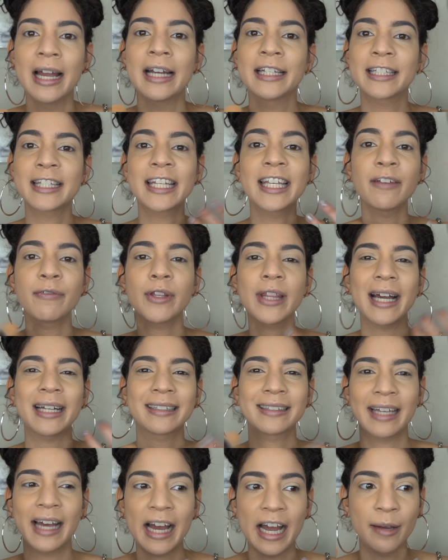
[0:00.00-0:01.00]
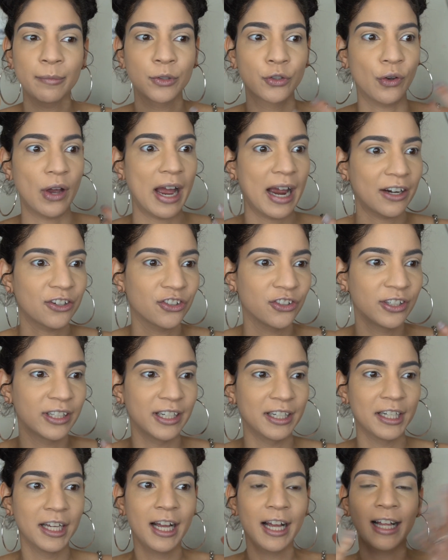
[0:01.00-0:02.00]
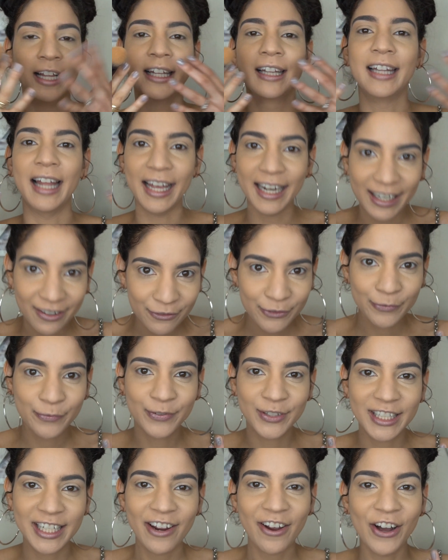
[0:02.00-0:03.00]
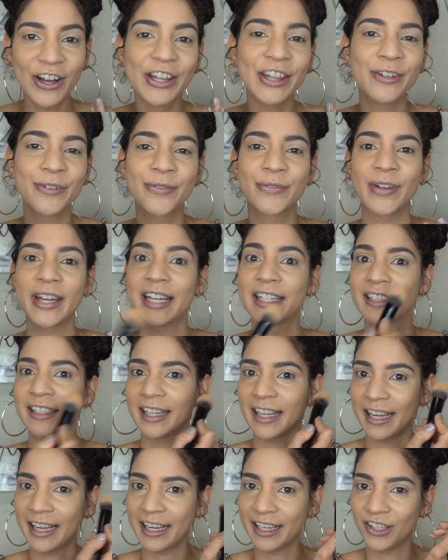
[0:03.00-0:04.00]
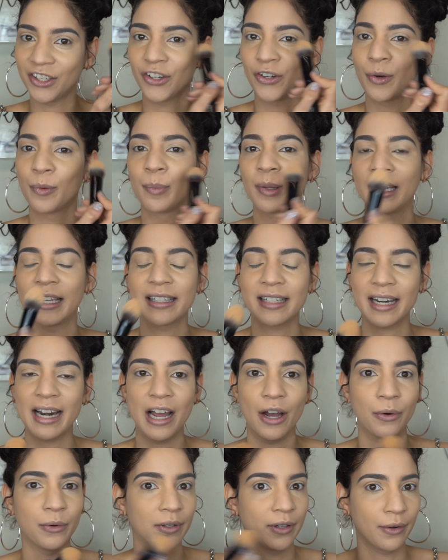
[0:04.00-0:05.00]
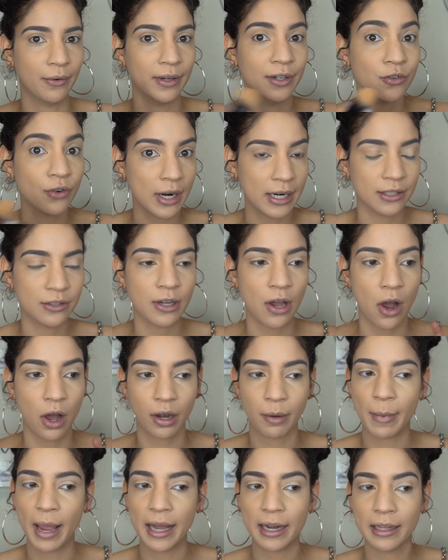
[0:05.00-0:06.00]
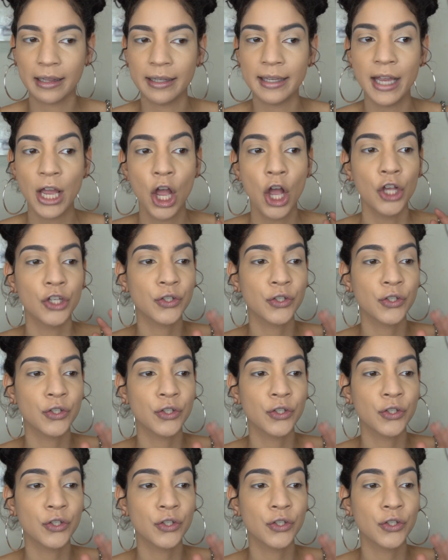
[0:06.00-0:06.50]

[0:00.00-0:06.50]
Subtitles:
It doesn't give you that time to actually let it sit on the face and, you know, blend it out. No, it dries automatically.